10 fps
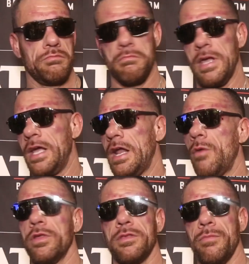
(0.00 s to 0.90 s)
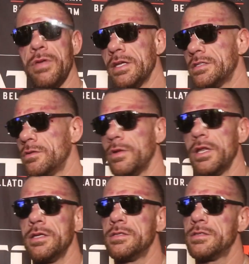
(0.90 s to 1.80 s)
Man, I want the biggest
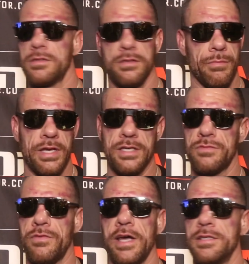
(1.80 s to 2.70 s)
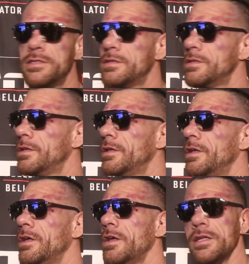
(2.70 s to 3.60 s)
arenas, the biggest fights.
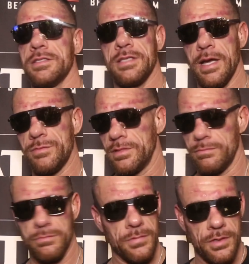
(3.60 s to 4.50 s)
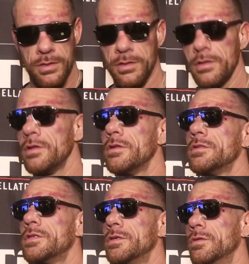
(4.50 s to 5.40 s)
It's time
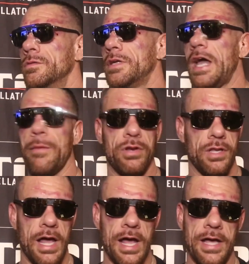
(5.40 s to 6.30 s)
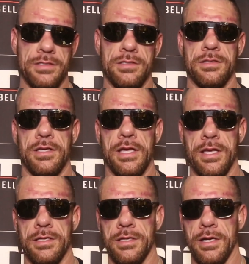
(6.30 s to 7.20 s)
to capitalize
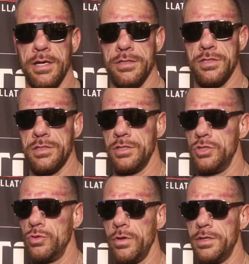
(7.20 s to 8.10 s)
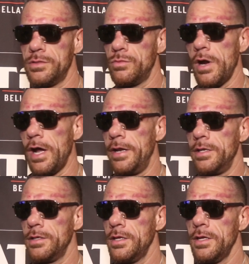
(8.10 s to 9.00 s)
and just enjoy this
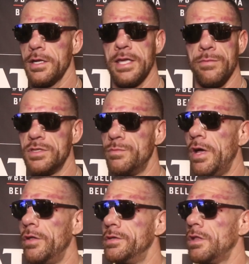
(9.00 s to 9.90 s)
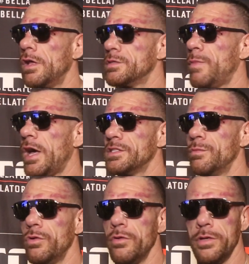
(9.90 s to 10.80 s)
ride, keep this belt as long as
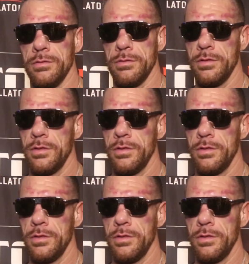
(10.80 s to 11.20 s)
possible, and